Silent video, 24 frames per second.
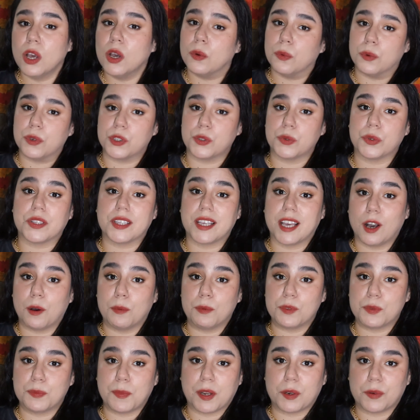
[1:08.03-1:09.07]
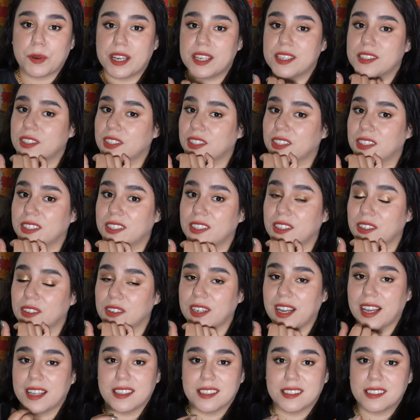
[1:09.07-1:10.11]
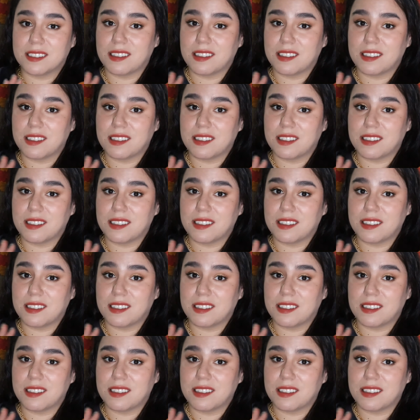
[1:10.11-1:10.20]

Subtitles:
which really helps my razor, kind of